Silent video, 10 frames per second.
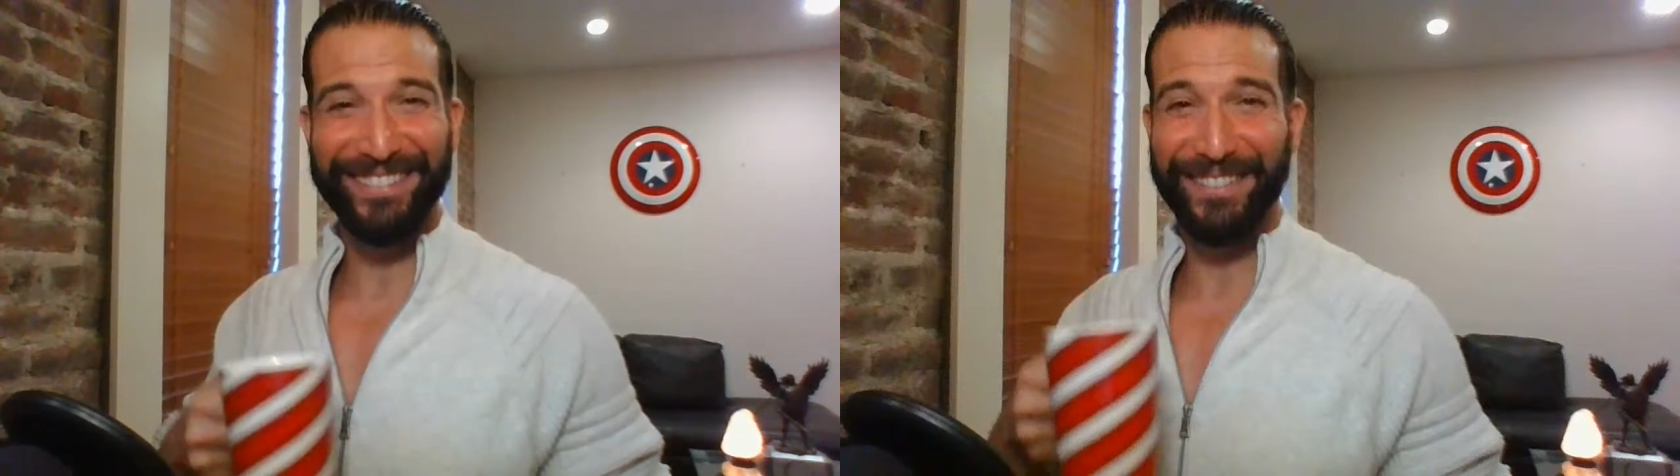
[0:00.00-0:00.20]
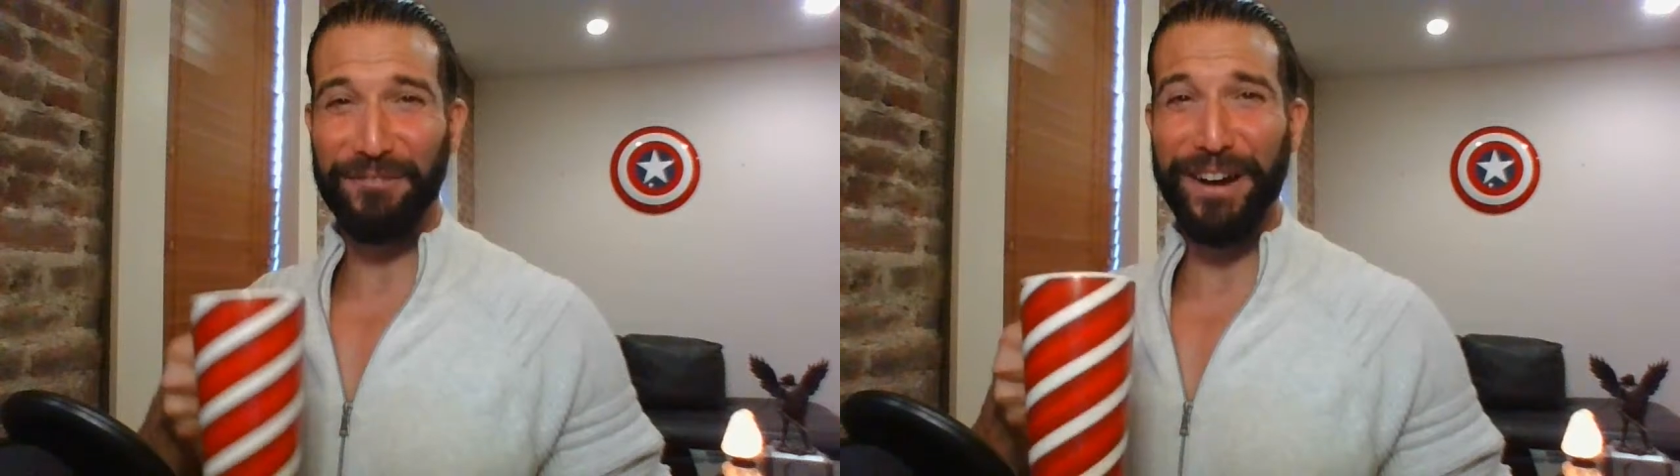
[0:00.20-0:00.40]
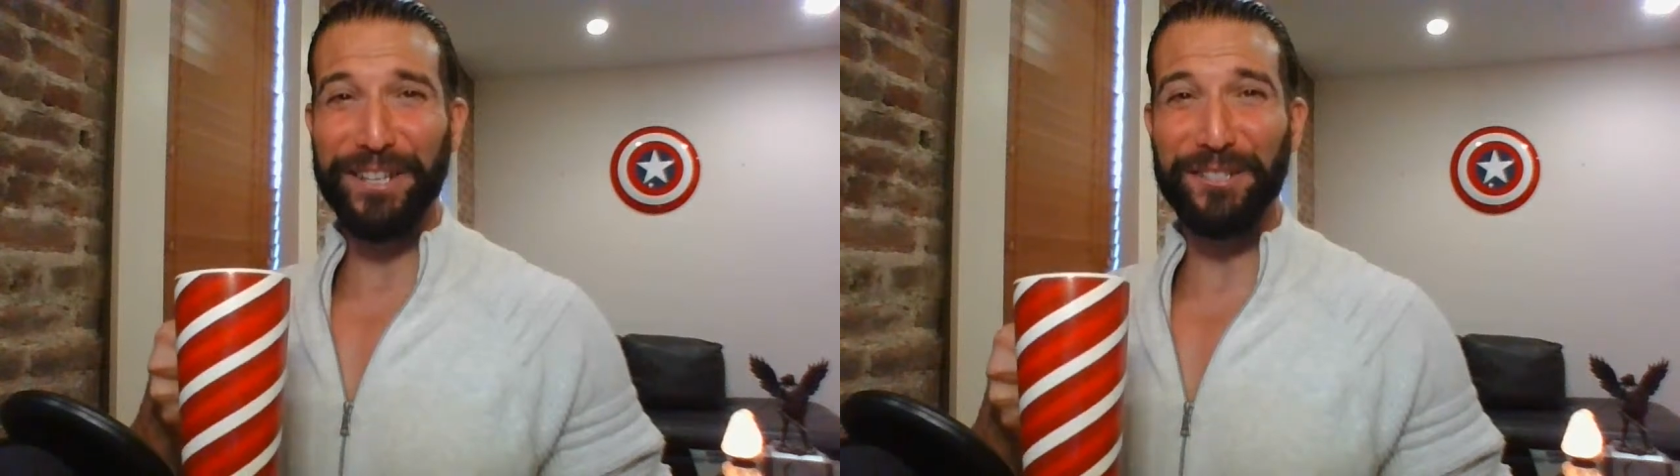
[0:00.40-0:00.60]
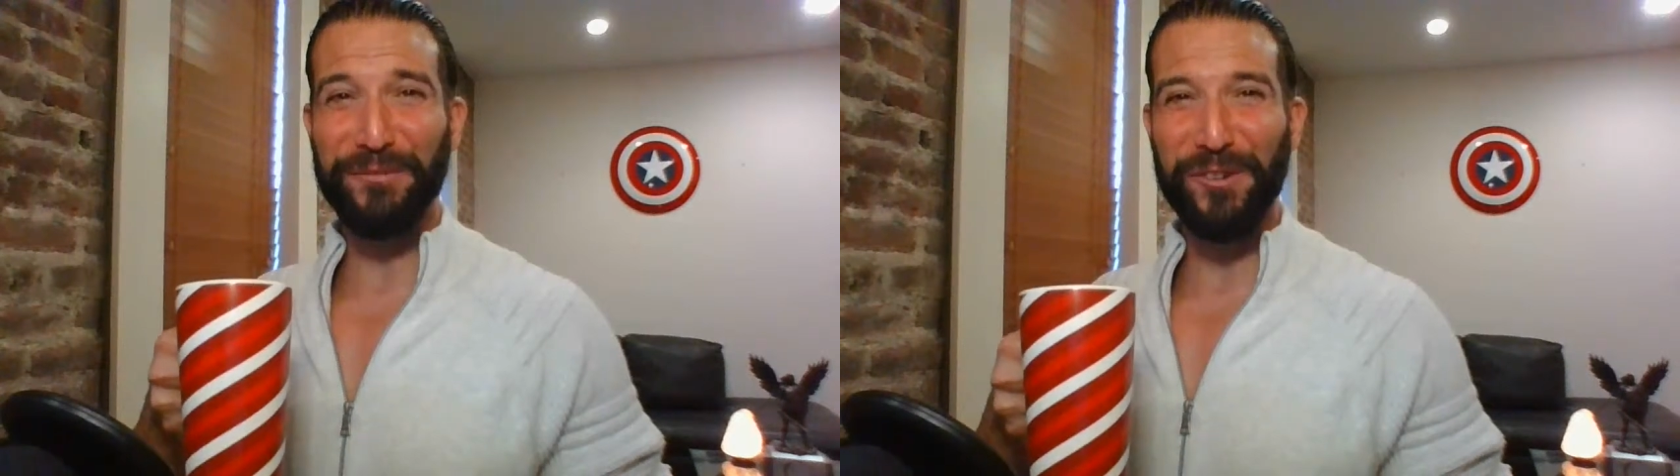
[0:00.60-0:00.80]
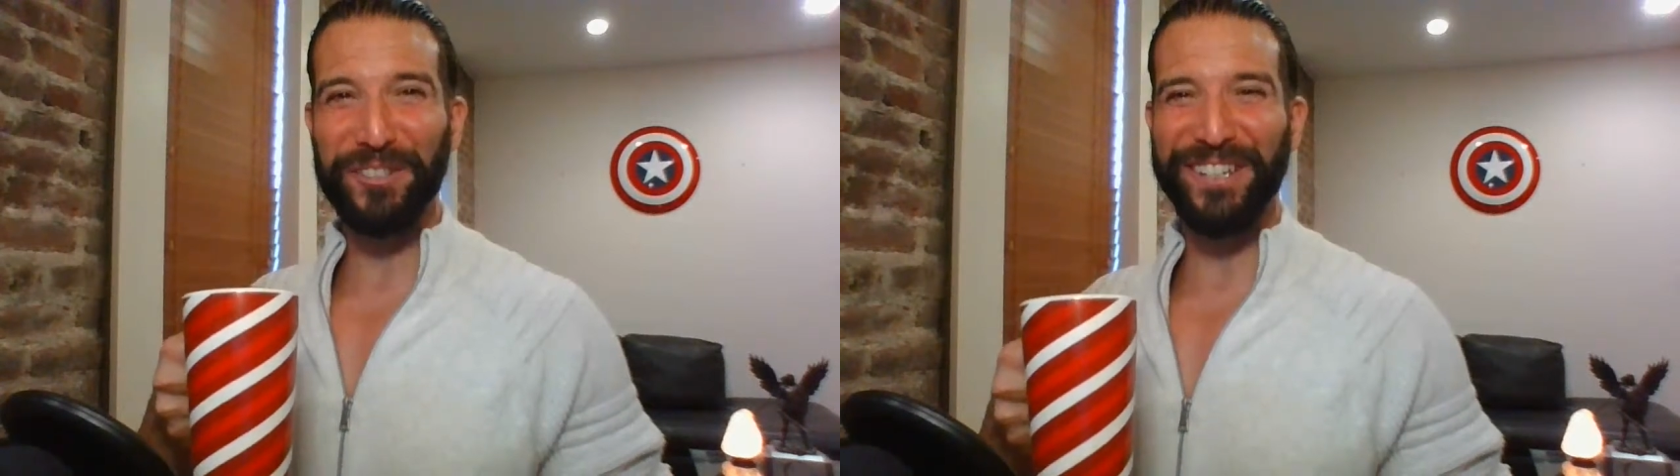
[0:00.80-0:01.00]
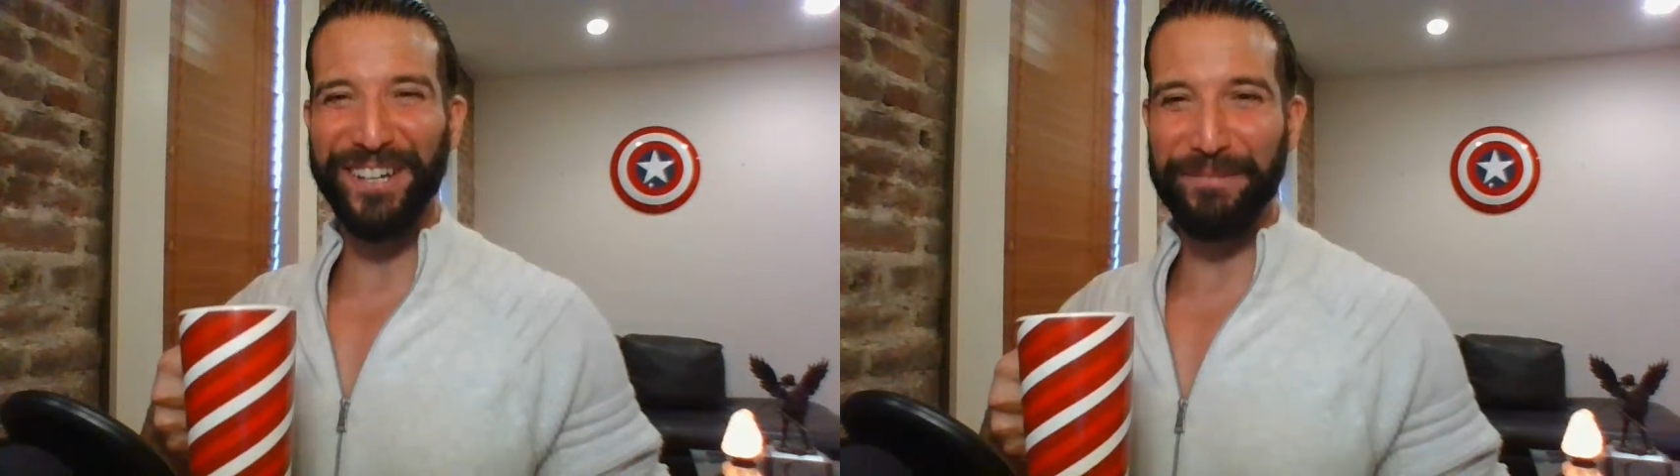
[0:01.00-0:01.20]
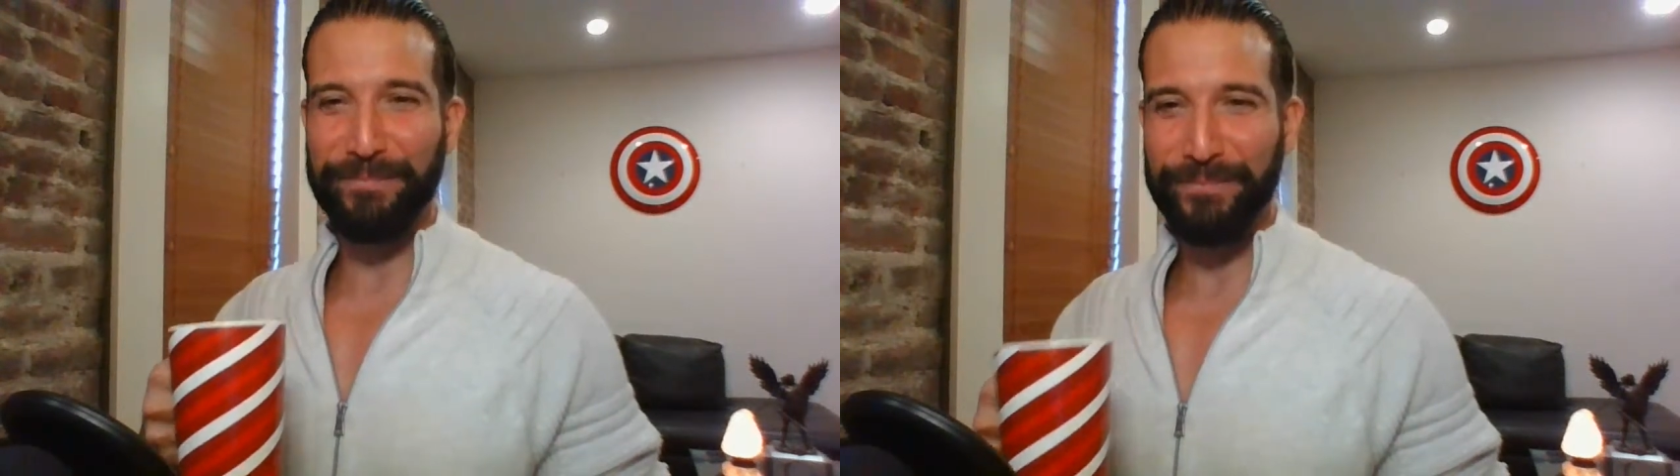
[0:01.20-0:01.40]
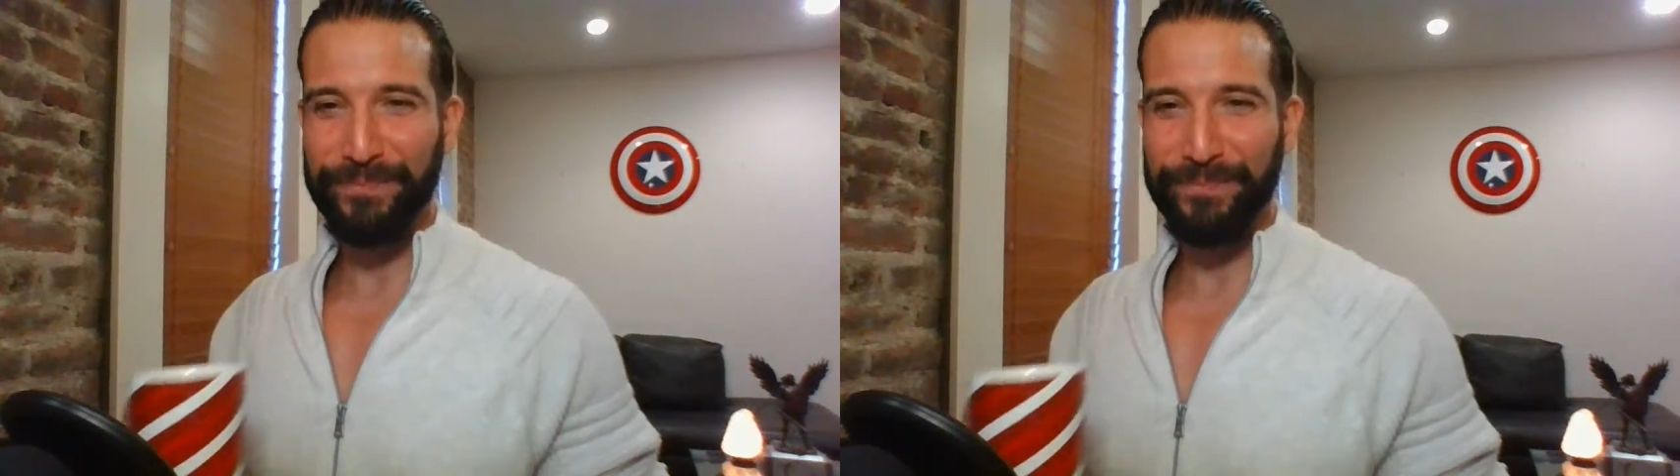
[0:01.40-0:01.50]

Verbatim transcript: the greatest of all time.